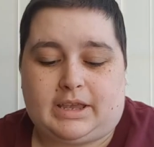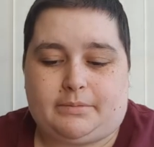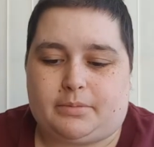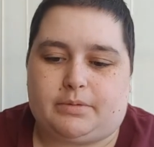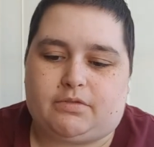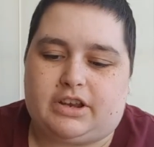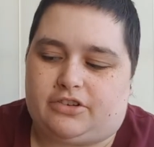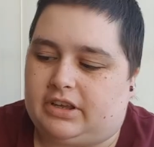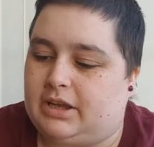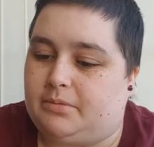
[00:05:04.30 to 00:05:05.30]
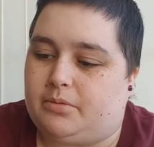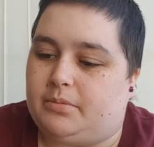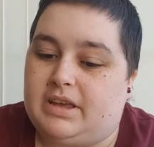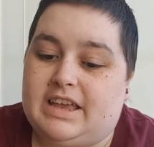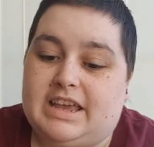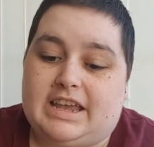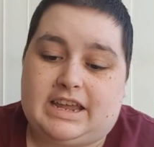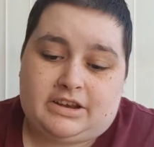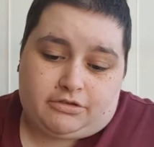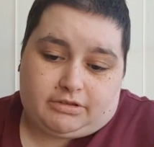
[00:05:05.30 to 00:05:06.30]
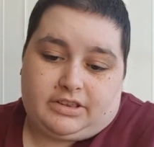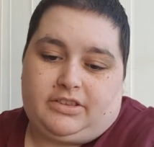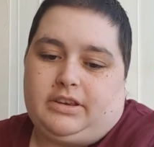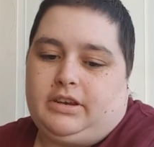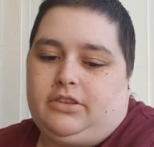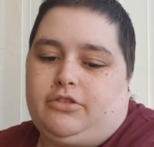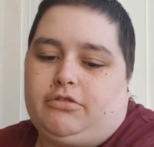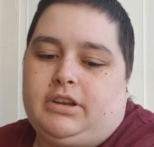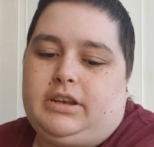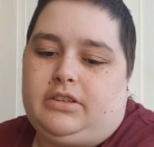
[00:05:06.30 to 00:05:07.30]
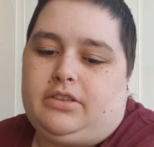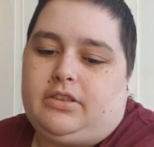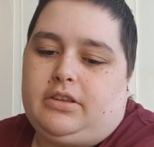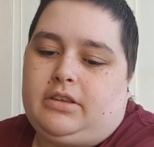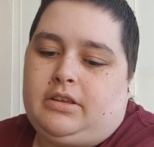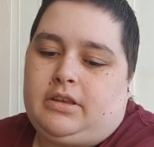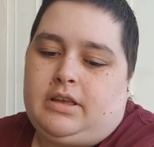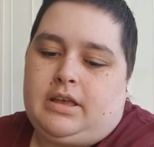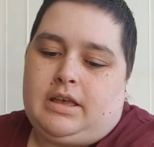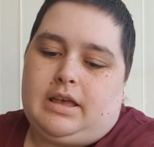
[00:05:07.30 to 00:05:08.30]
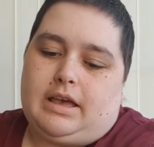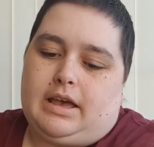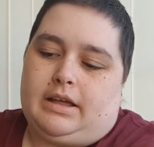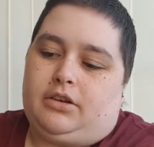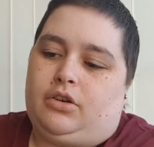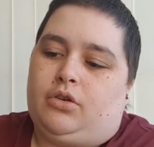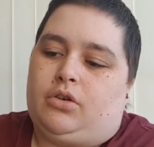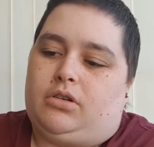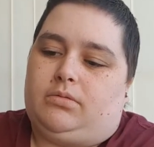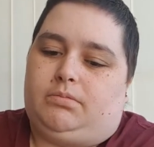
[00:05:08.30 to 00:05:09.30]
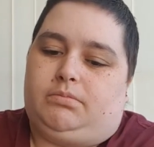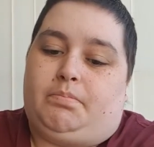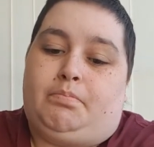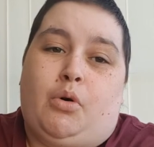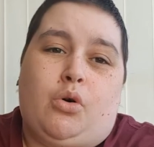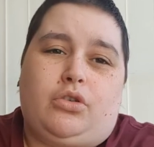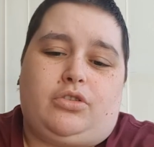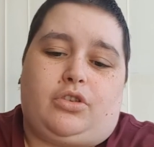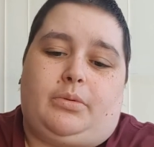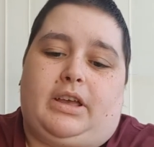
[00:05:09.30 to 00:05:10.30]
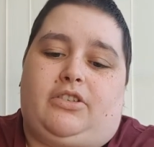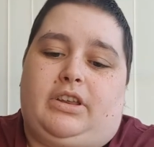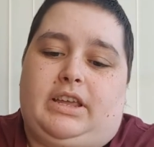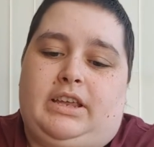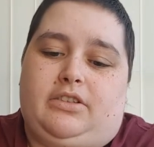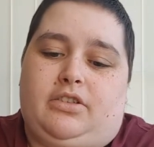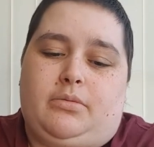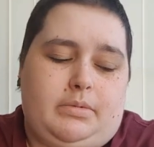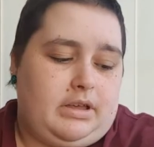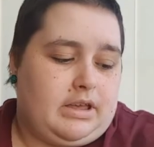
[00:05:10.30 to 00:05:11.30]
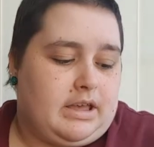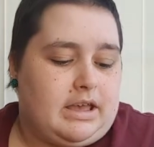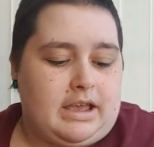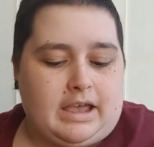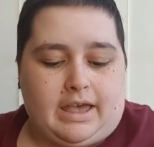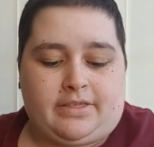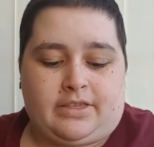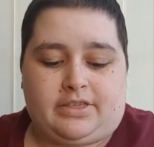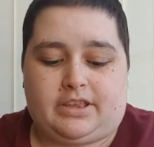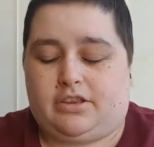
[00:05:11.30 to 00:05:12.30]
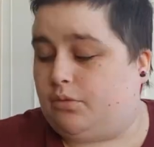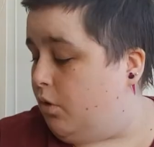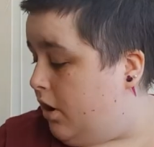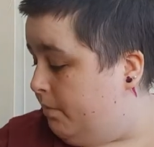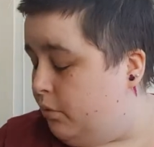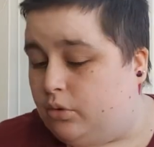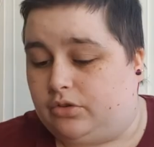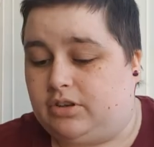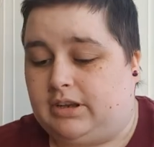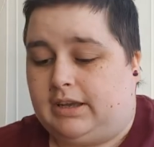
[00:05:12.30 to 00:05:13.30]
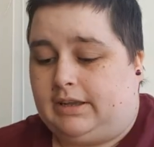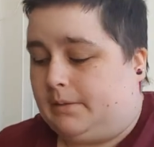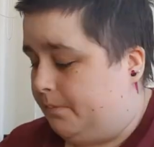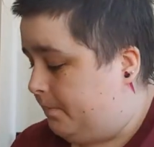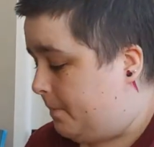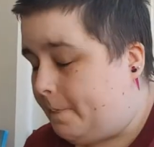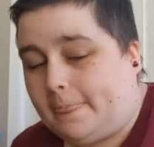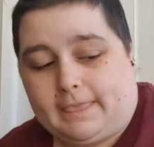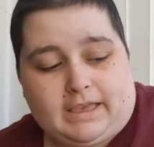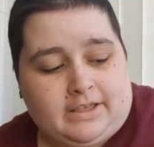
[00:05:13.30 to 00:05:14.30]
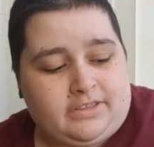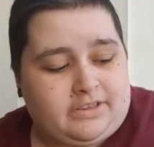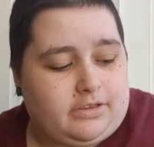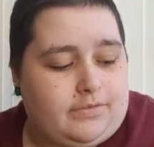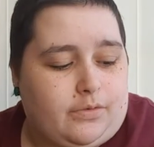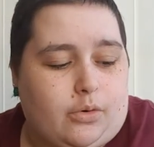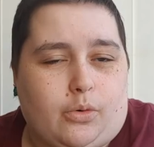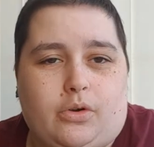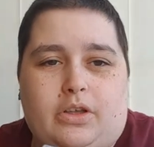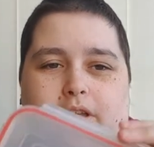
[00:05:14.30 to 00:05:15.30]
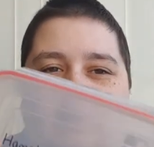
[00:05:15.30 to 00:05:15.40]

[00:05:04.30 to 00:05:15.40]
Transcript: keeps him enriched. It keeps him interested in his treats and not bored, so he actually eats them. And then this is what I bought today. And this is for